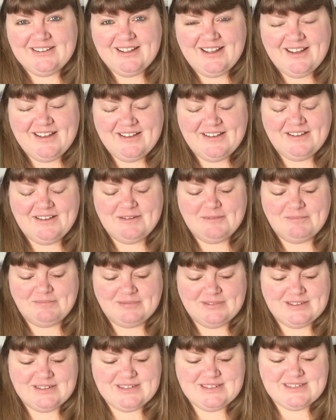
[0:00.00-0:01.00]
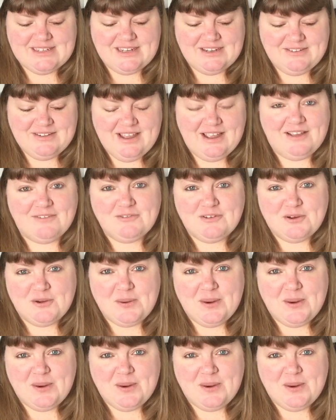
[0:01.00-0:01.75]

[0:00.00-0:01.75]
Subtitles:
So yeah, I've got